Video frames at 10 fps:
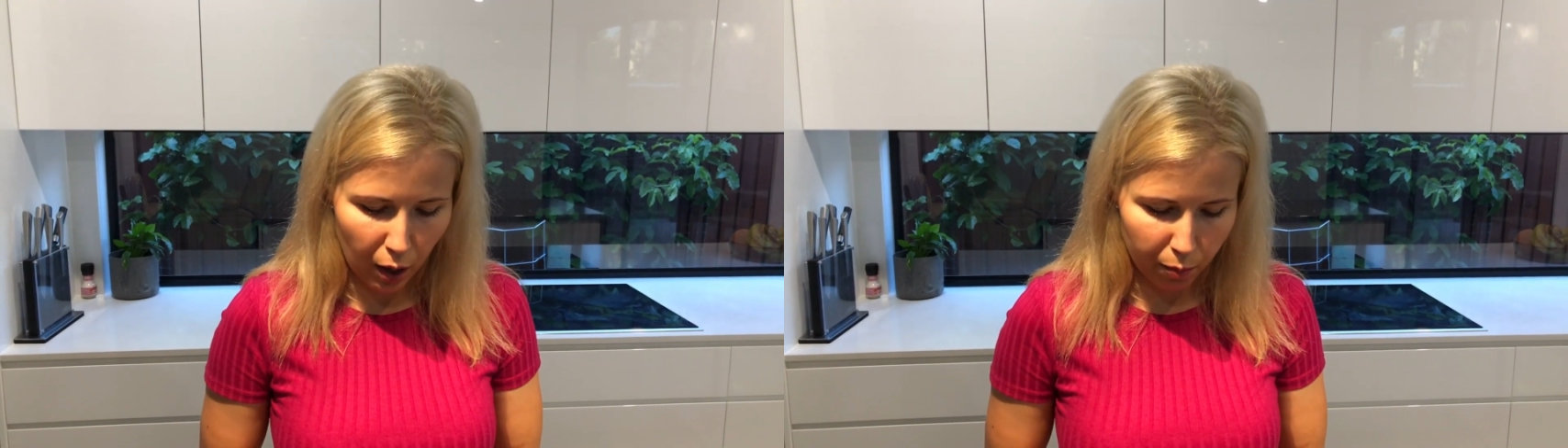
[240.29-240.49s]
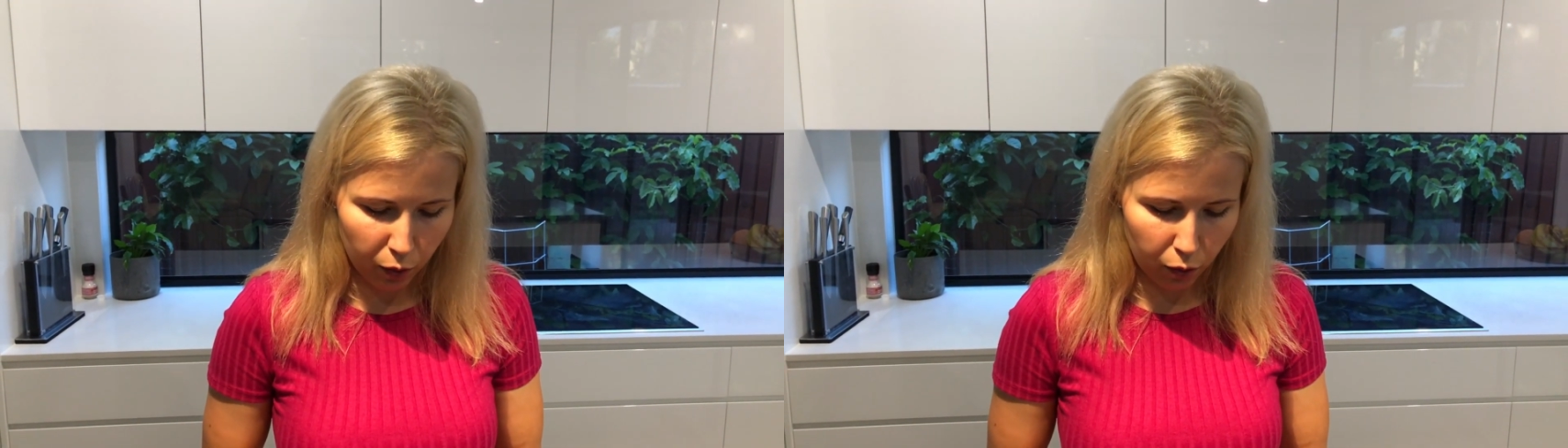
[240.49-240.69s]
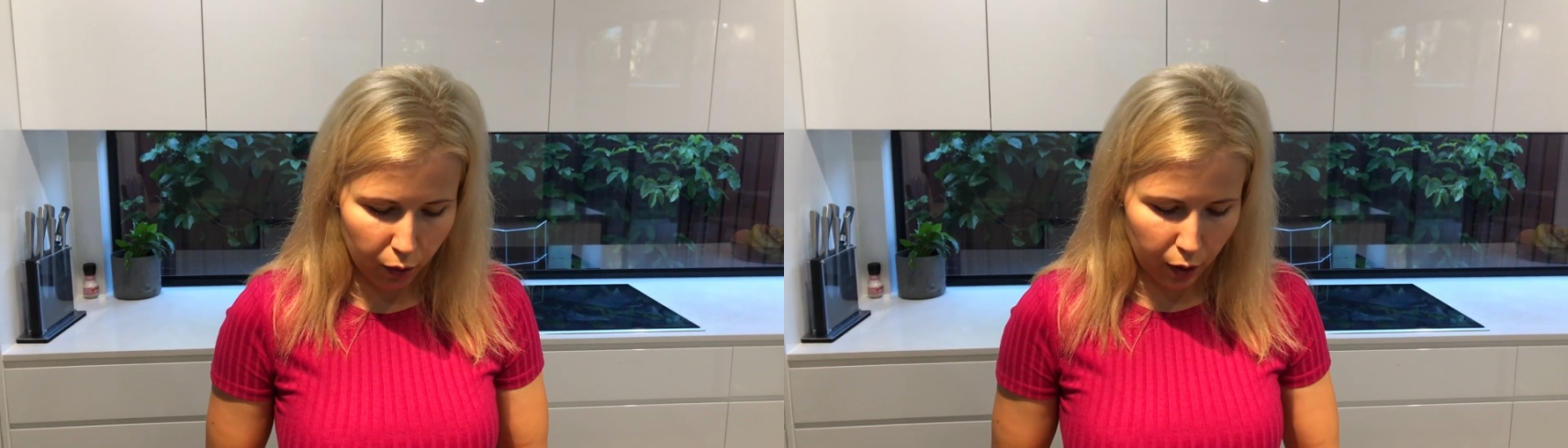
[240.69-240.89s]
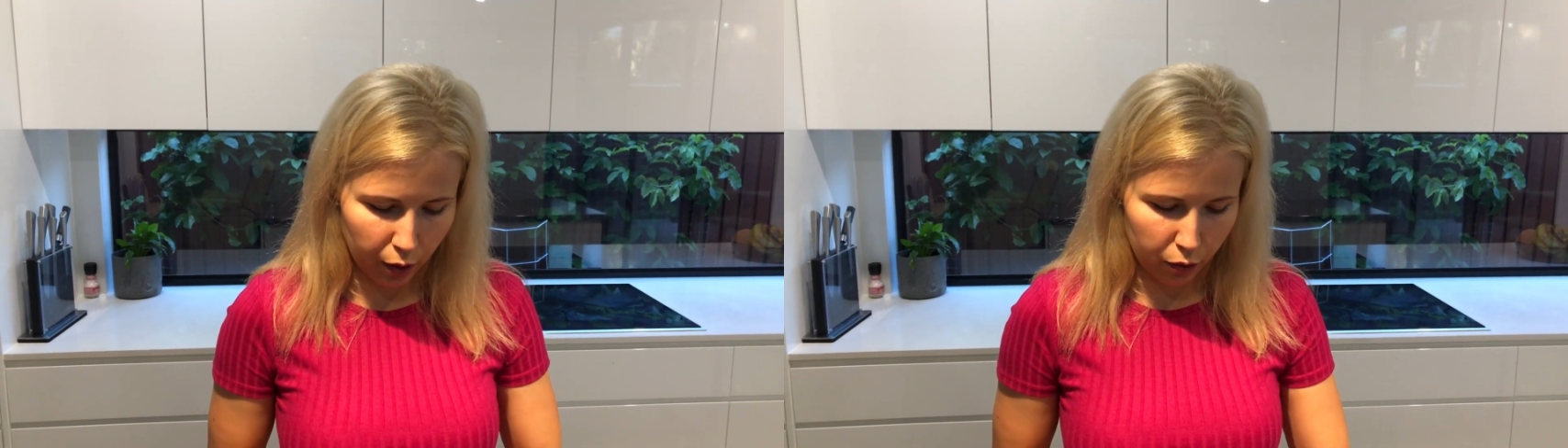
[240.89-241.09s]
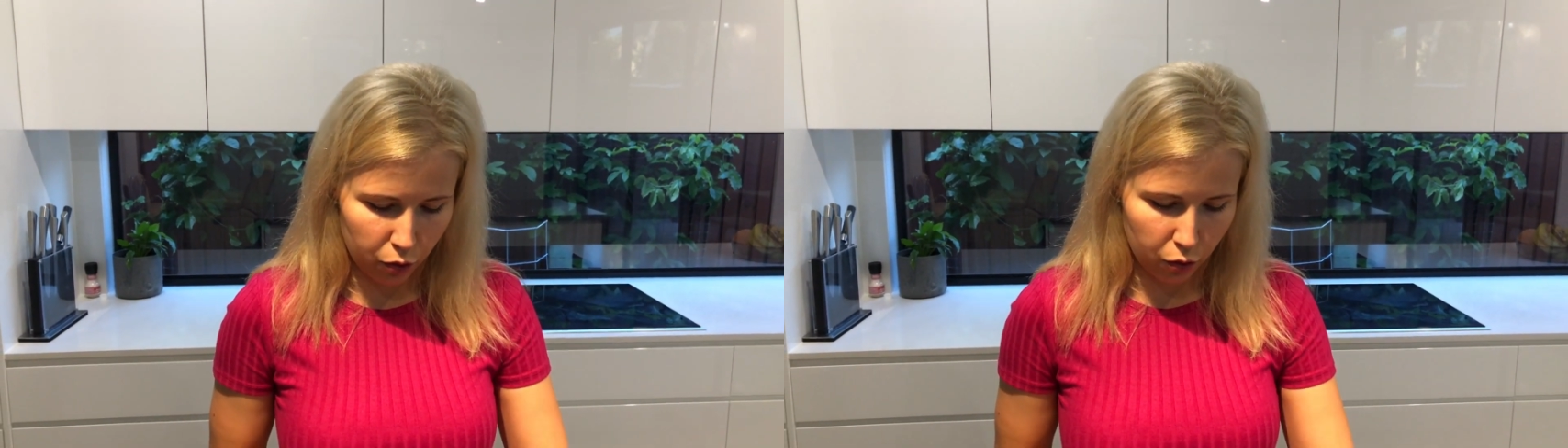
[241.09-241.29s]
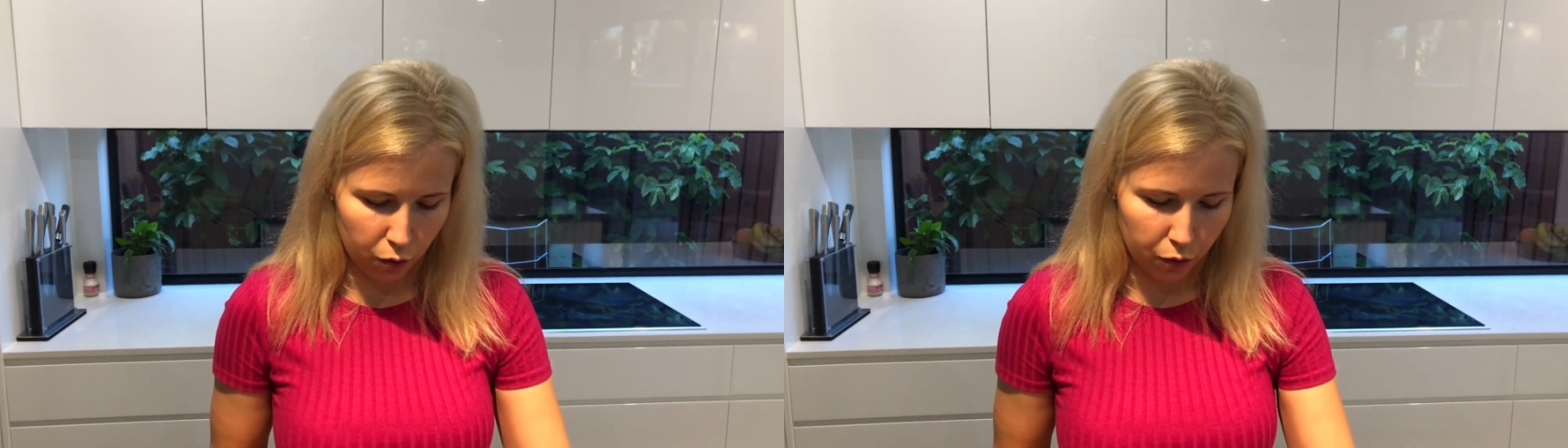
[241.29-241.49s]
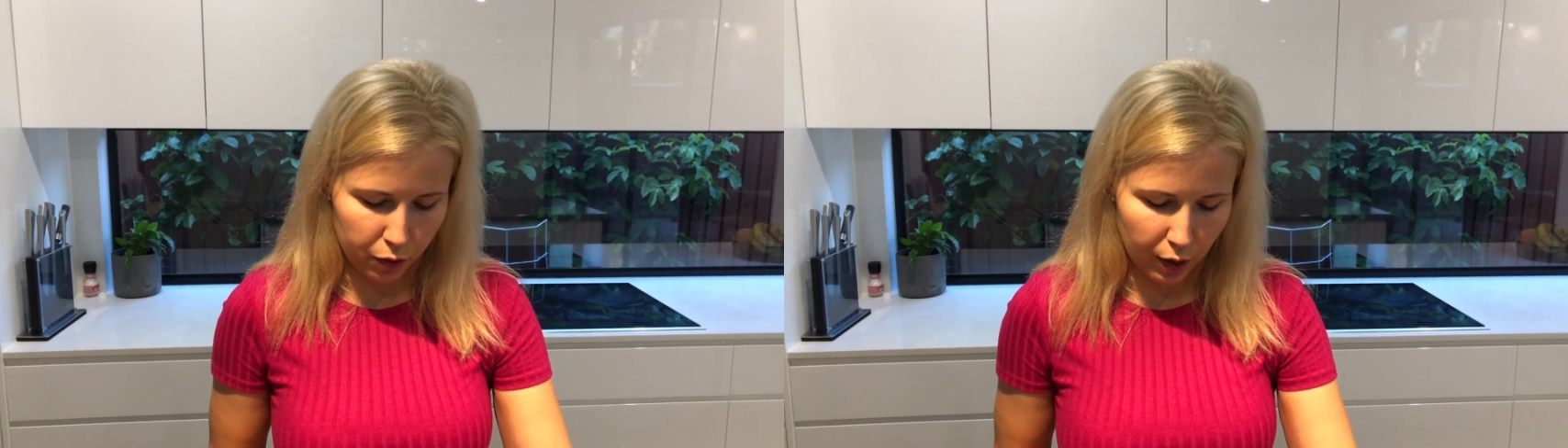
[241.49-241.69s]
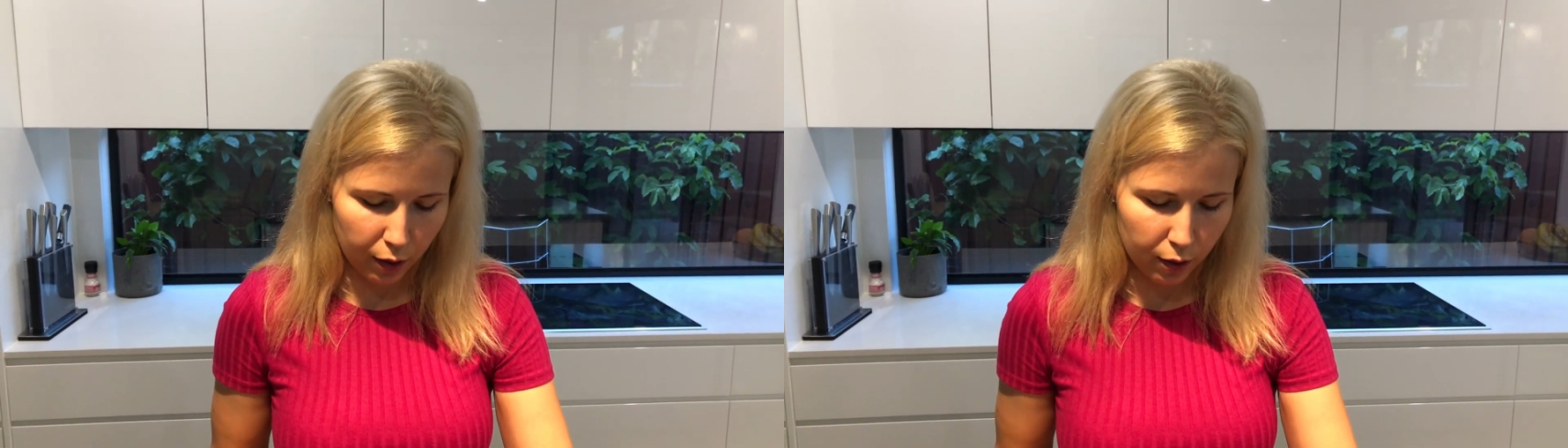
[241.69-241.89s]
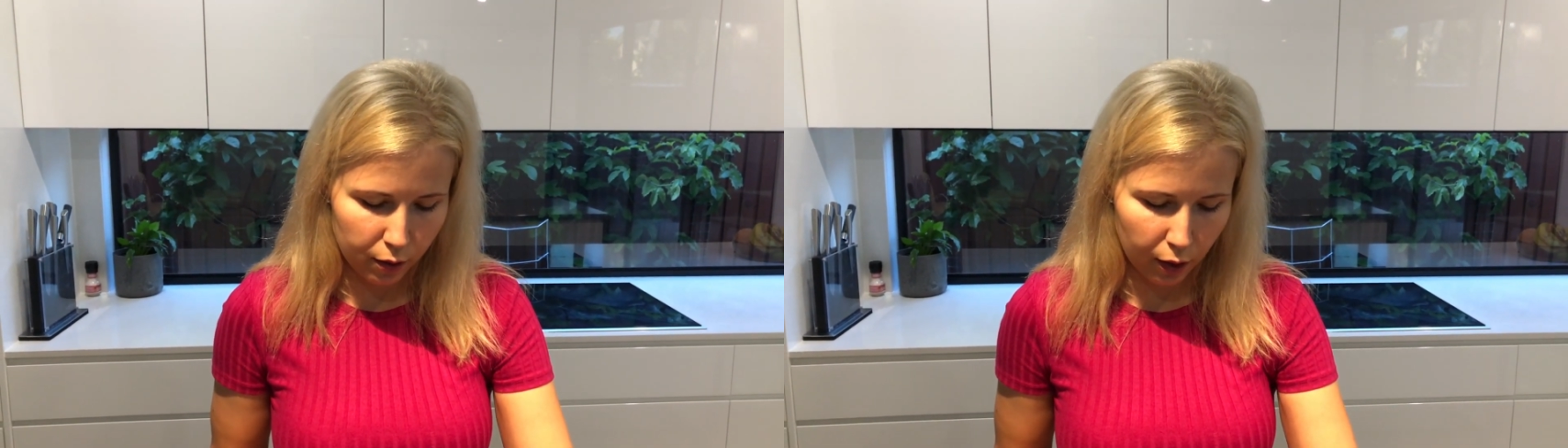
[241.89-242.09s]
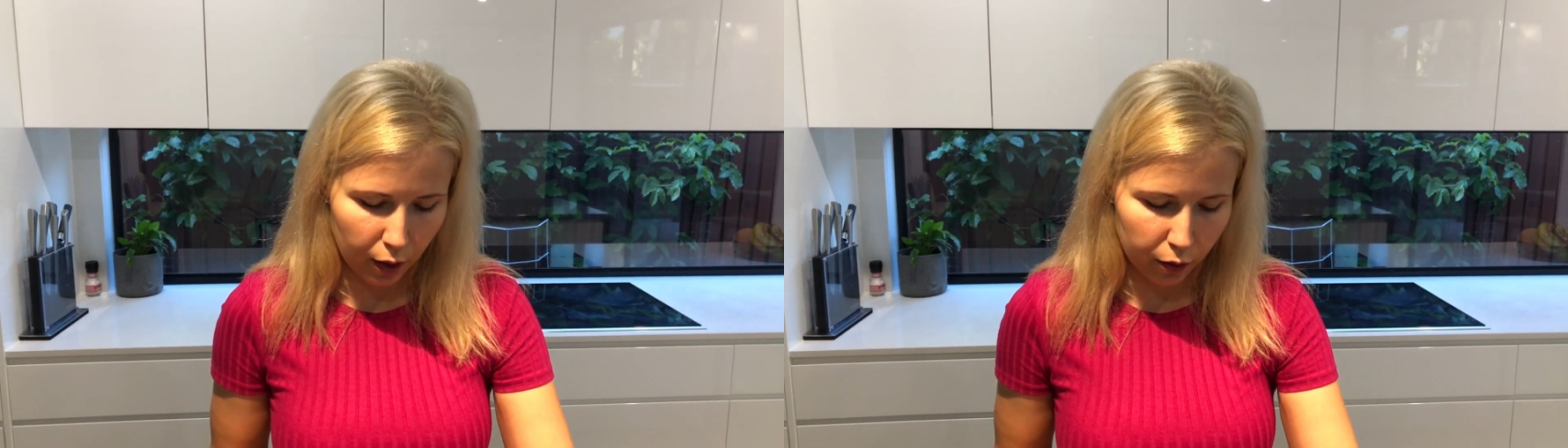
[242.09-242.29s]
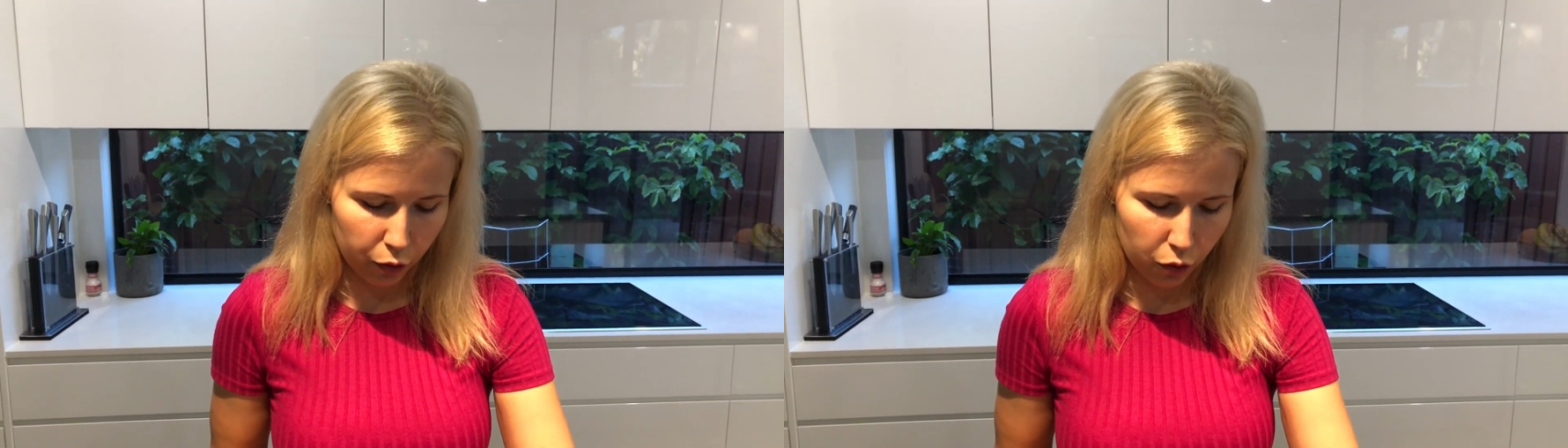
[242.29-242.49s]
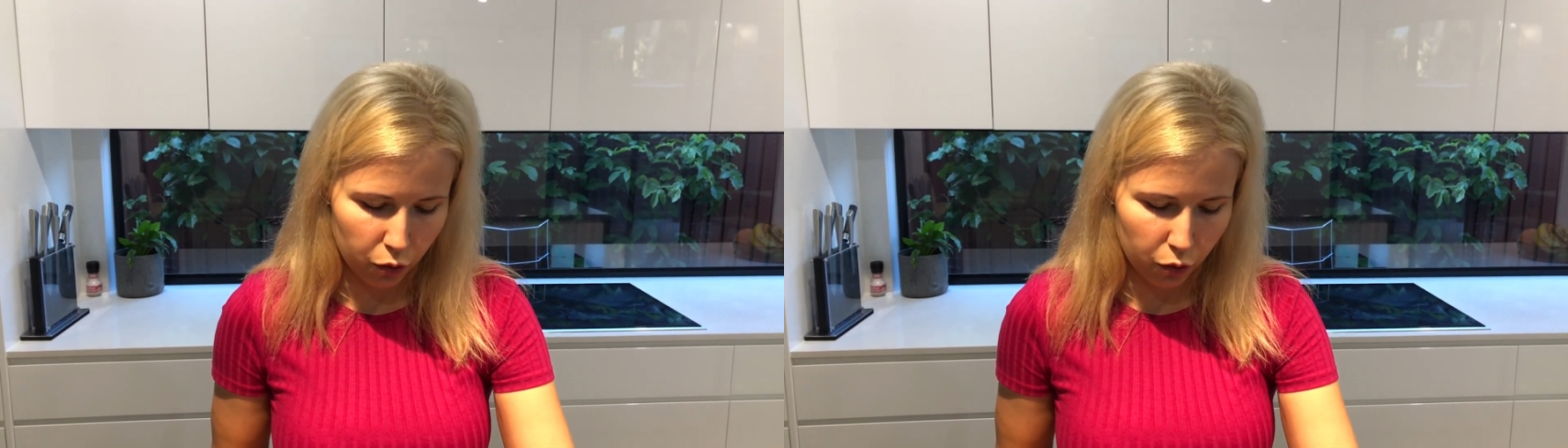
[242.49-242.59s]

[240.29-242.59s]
I'm going to set the scales to